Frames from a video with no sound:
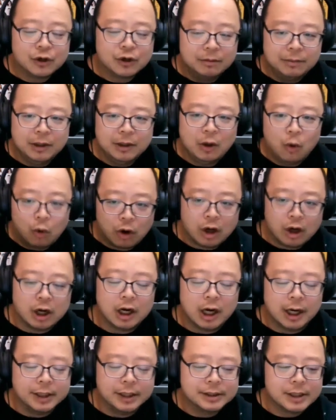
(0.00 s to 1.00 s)
be
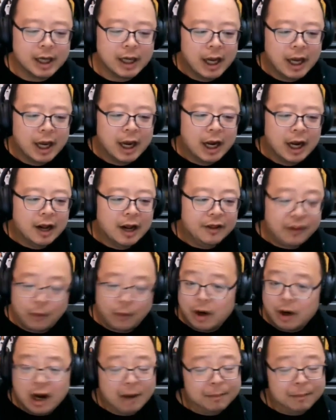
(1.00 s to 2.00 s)
organized, there
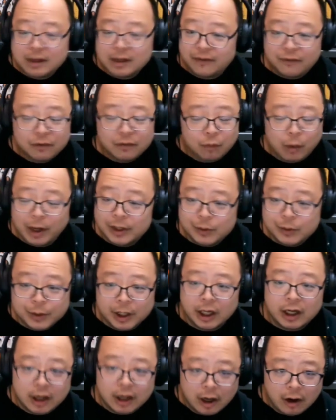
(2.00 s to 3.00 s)
were a couple different ways we
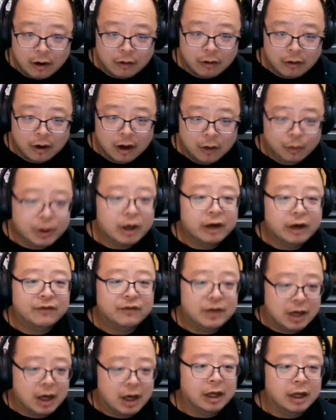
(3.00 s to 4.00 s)
could go. We could
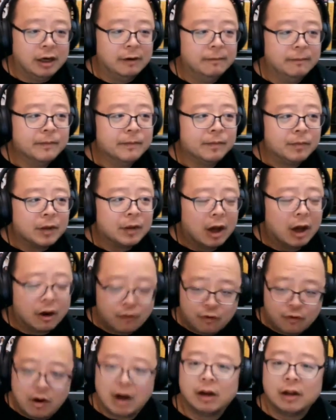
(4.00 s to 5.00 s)
have done a
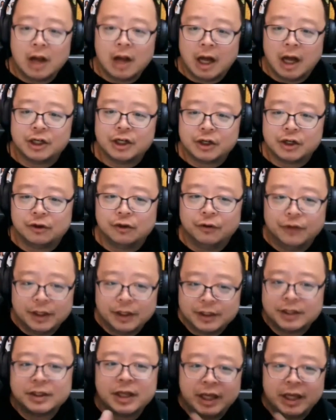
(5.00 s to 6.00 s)
chronological,
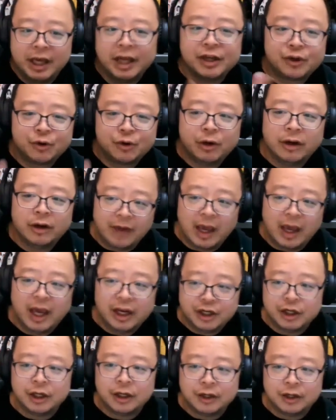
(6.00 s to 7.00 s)
this is the history of
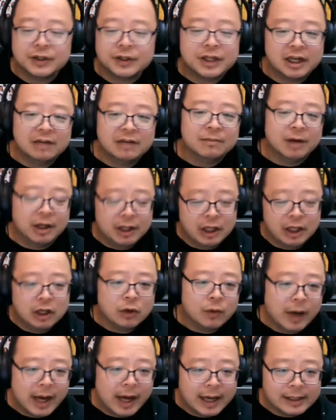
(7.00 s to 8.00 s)
Asian cinema in the
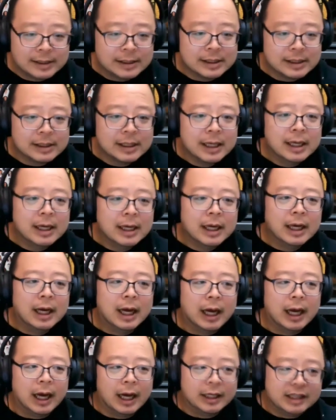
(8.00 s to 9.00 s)
US
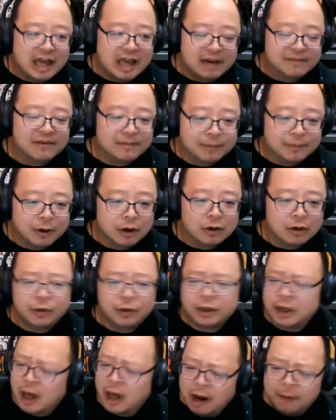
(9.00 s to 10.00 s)
type of a book,
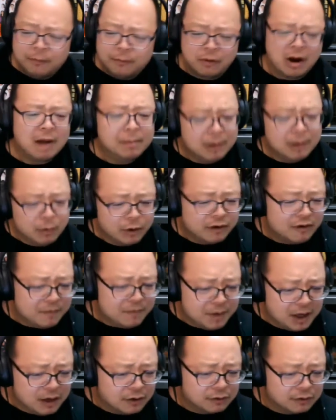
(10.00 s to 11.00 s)
which probably would have
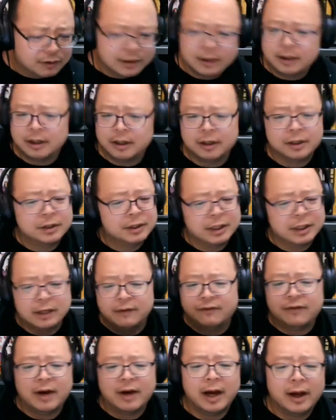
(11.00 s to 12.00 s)
appealed to
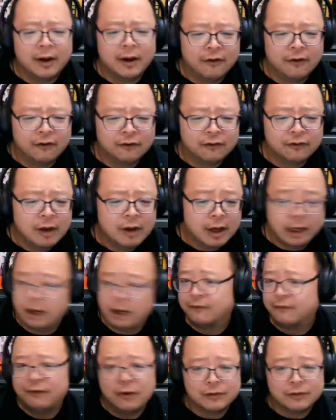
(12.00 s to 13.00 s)
cinephiles,
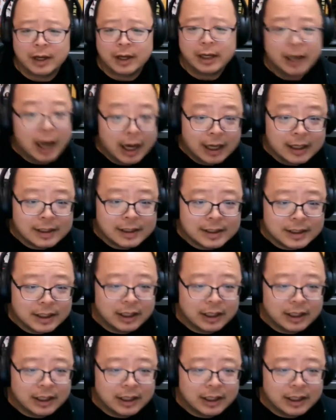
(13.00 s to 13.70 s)
folks like us,